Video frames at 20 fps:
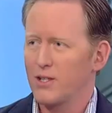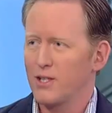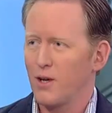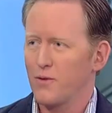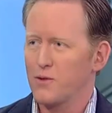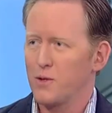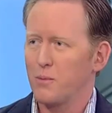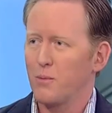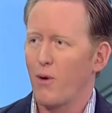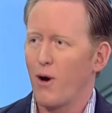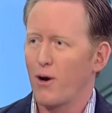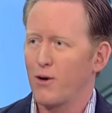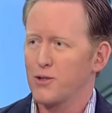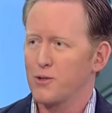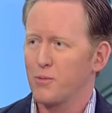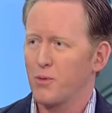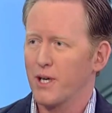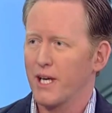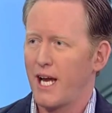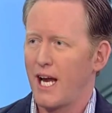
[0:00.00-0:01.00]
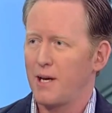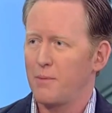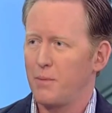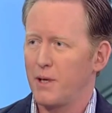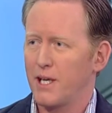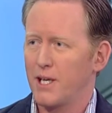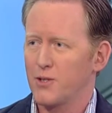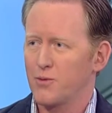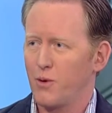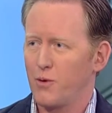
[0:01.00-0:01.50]
ourselves the Martyrs Brigade
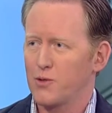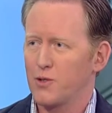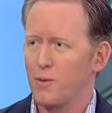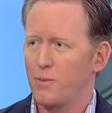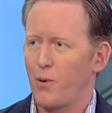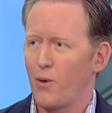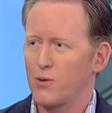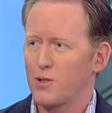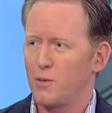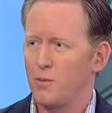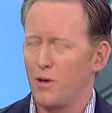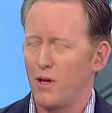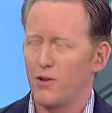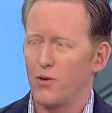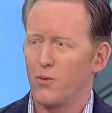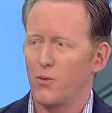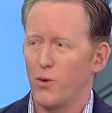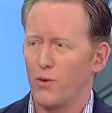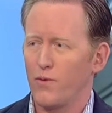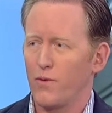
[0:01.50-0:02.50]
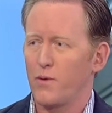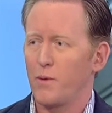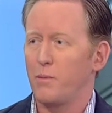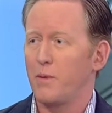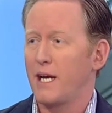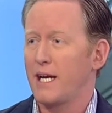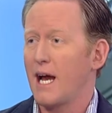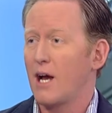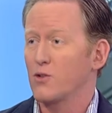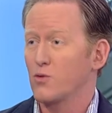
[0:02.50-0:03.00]
because we were supposed to be on the roof of the
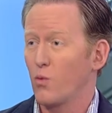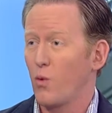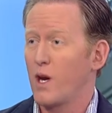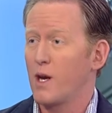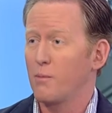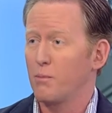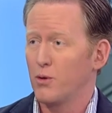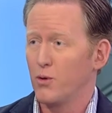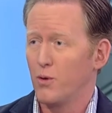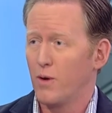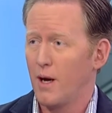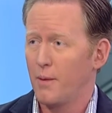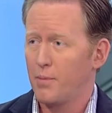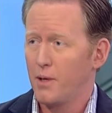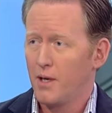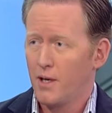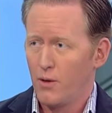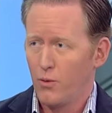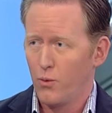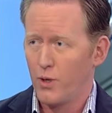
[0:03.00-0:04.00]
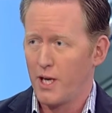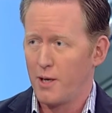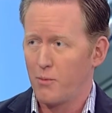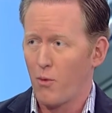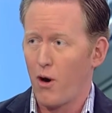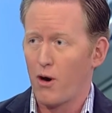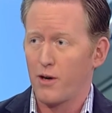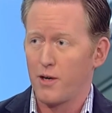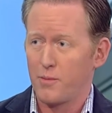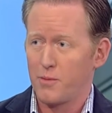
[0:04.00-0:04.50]
main house when it blew up, when he
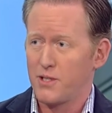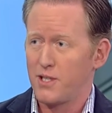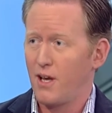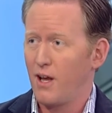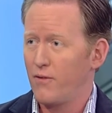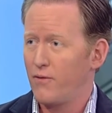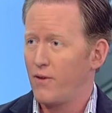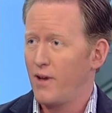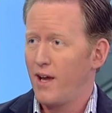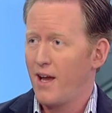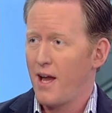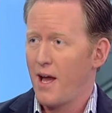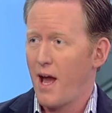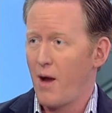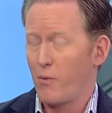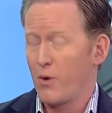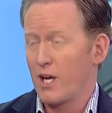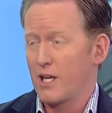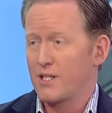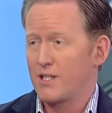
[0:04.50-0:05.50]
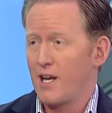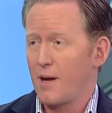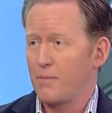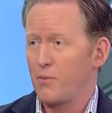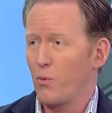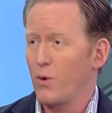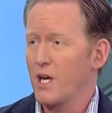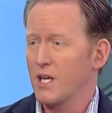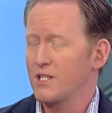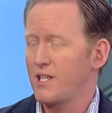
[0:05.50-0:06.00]
martyred himself, and we accept we mm-hmm.